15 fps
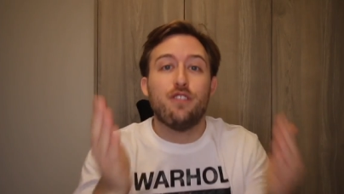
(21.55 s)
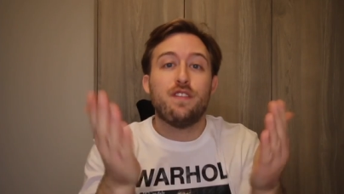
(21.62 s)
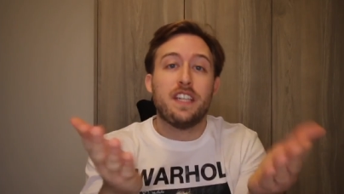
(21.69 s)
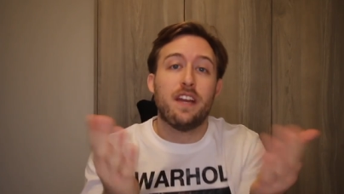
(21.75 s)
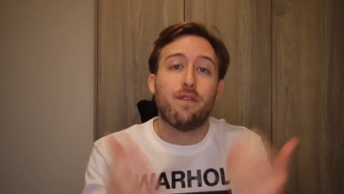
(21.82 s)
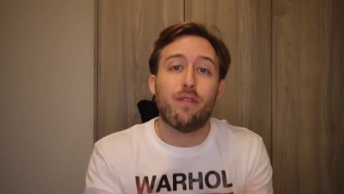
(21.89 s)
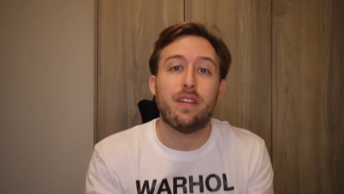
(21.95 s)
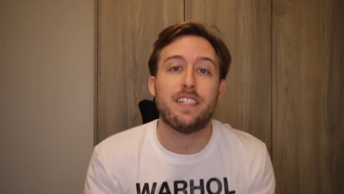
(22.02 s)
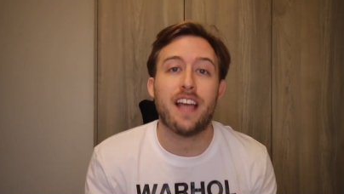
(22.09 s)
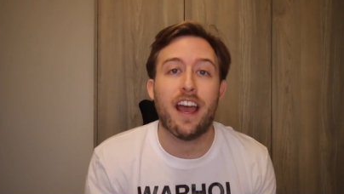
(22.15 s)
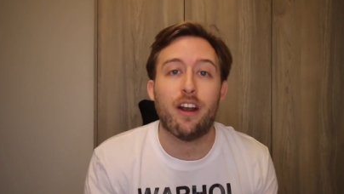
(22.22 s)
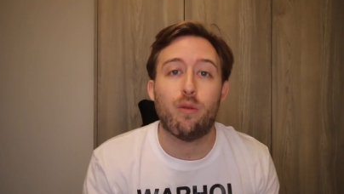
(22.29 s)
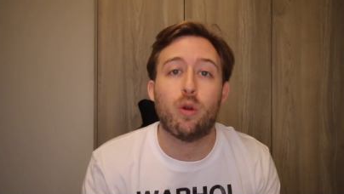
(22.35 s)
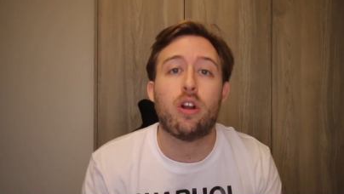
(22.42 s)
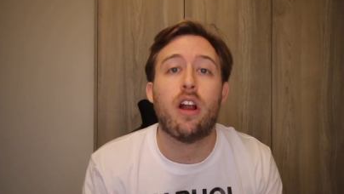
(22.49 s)
you've seen from the
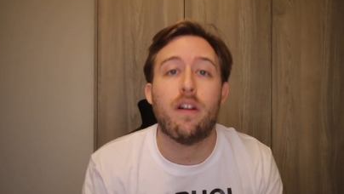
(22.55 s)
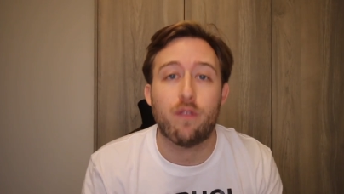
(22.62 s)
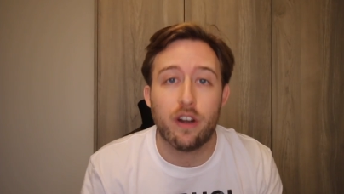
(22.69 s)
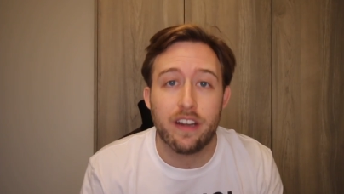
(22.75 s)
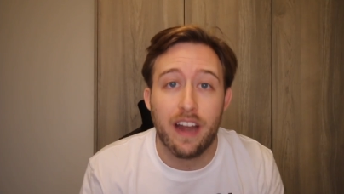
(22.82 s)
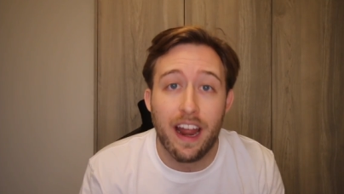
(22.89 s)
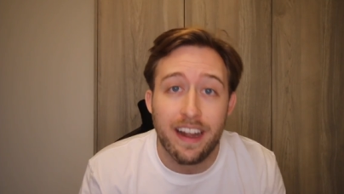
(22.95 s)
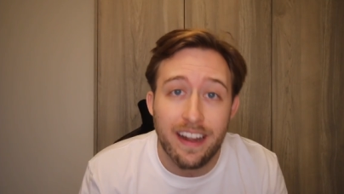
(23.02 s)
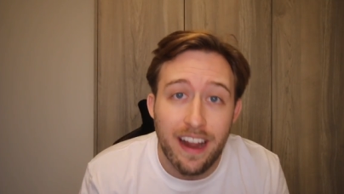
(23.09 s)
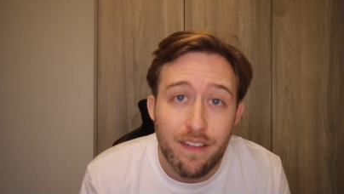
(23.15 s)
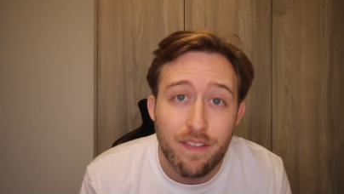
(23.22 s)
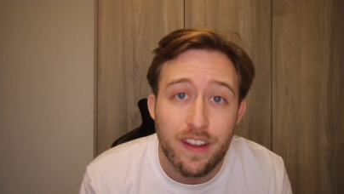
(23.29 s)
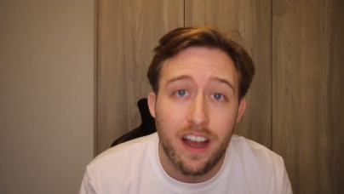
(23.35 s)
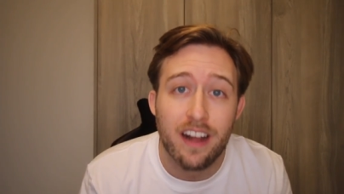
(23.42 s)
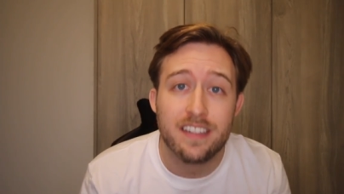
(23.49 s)
title, we're covering 90
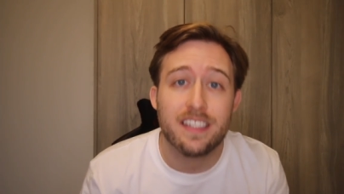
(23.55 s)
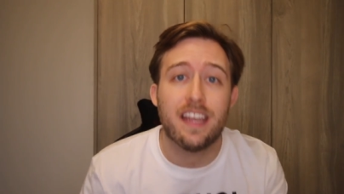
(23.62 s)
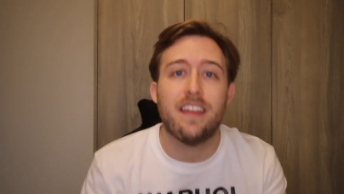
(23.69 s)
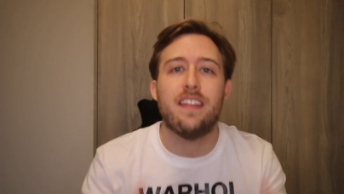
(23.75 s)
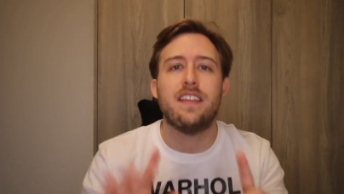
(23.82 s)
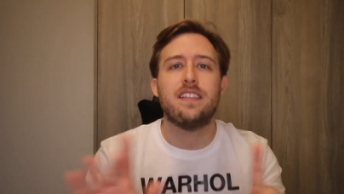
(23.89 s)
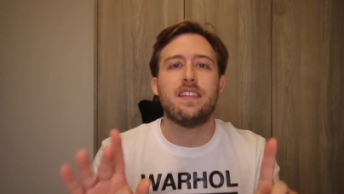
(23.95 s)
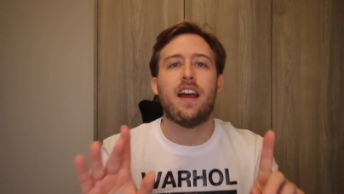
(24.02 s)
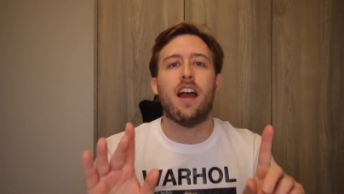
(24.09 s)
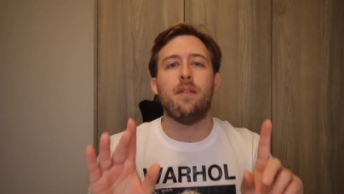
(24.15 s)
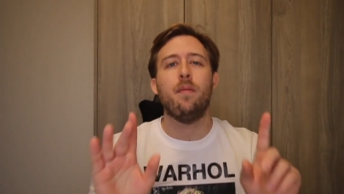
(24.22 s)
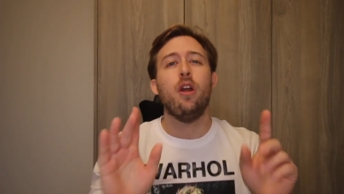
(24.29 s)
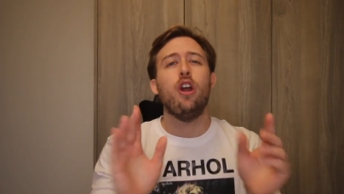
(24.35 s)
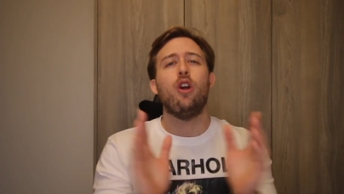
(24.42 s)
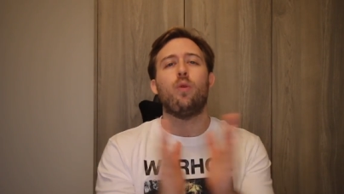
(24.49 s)
Day Fiance. This
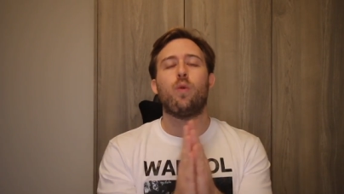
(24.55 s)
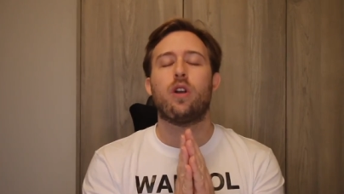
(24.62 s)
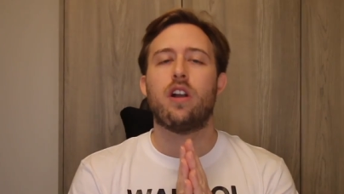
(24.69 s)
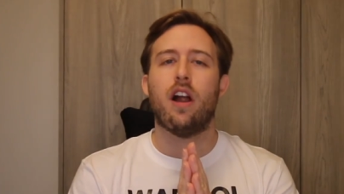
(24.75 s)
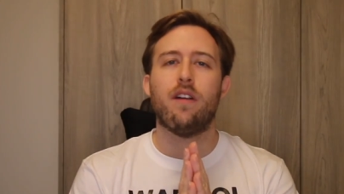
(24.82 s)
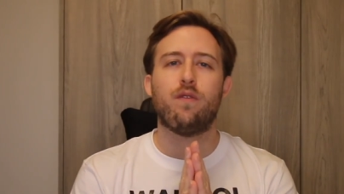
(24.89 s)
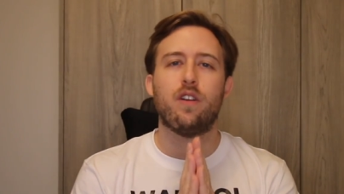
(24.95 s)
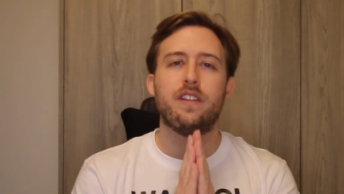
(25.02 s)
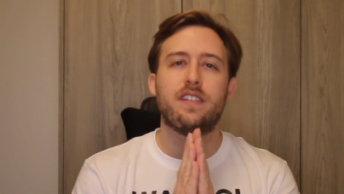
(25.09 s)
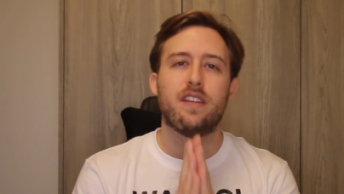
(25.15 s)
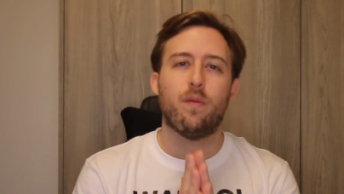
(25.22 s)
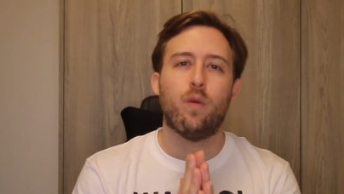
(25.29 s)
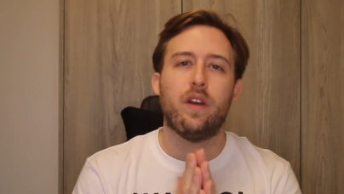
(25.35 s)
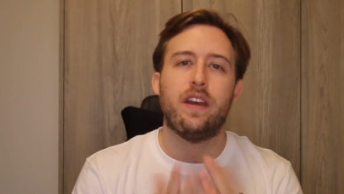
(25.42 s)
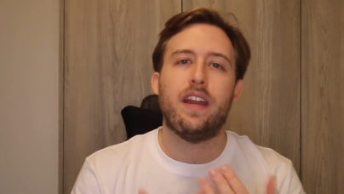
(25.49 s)
time, we're covering
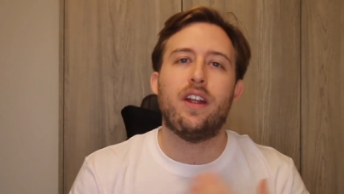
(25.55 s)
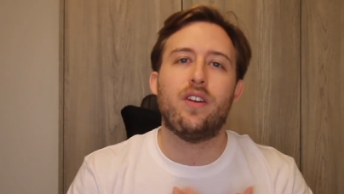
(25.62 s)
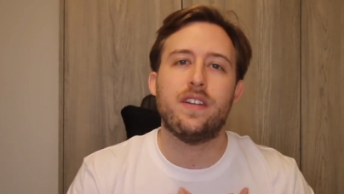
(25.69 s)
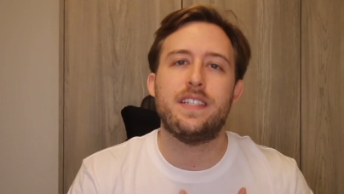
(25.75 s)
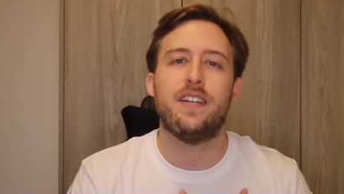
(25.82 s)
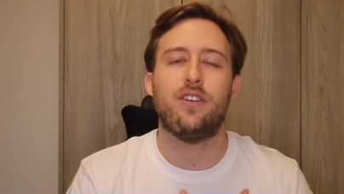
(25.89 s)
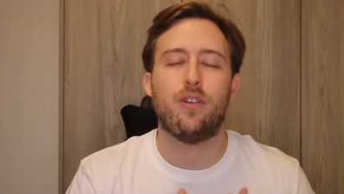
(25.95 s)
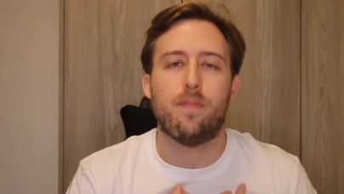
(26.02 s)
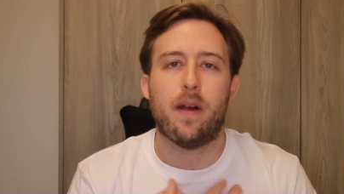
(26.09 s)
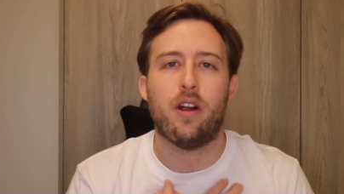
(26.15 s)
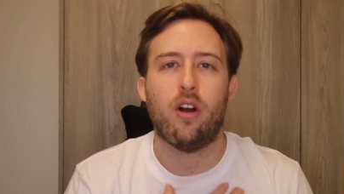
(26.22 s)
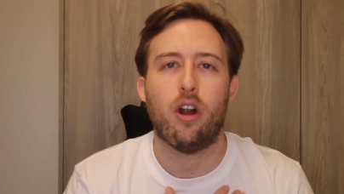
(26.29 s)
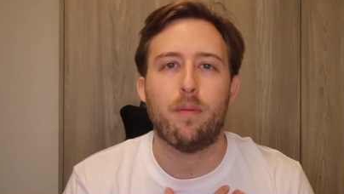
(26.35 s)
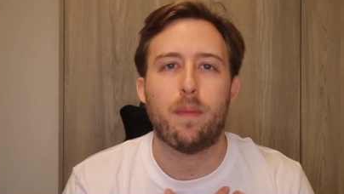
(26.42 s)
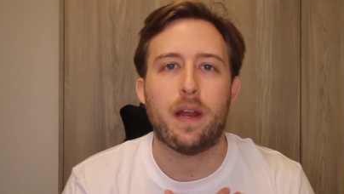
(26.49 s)
someone near and dear to my
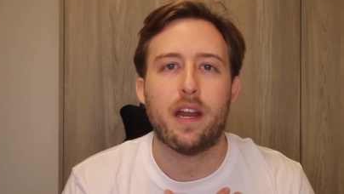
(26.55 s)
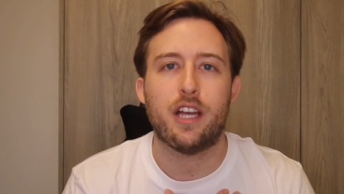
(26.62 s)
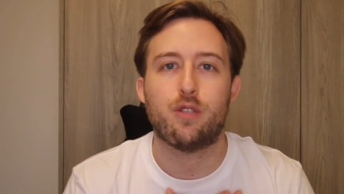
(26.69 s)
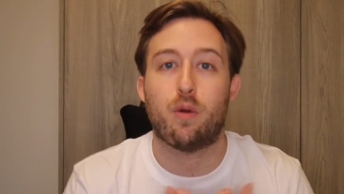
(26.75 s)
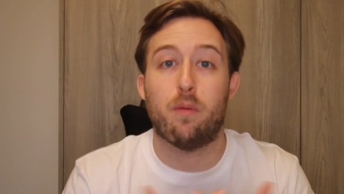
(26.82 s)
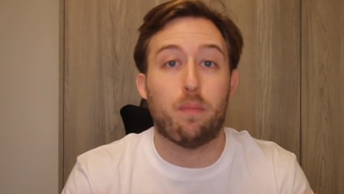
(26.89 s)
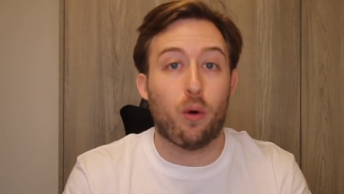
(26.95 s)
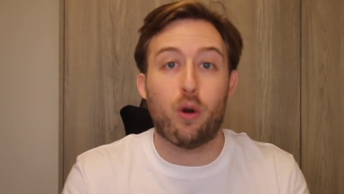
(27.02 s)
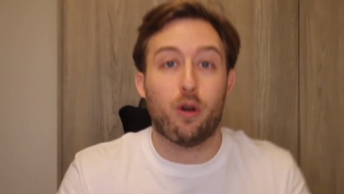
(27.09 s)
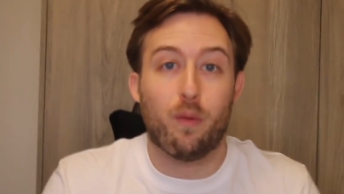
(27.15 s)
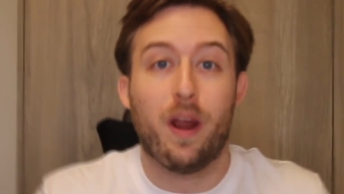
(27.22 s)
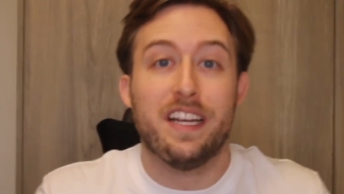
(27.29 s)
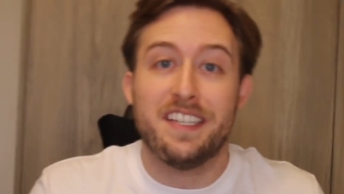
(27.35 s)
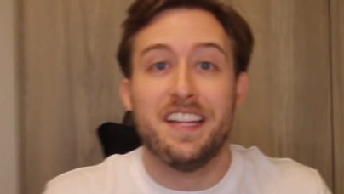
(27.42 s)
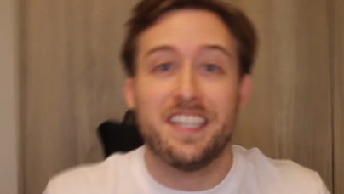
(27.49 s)
heart because we're born and
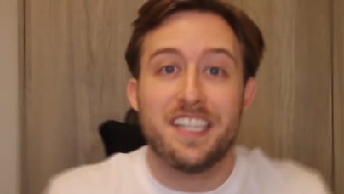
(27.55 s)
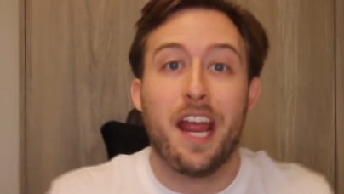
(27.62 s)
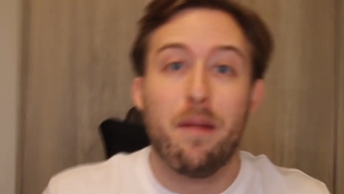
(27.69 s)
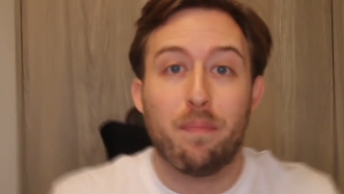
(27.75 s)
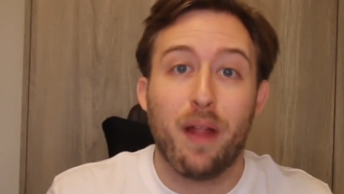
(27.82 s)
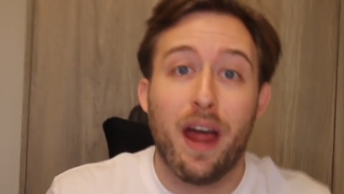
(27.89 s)
raised in the same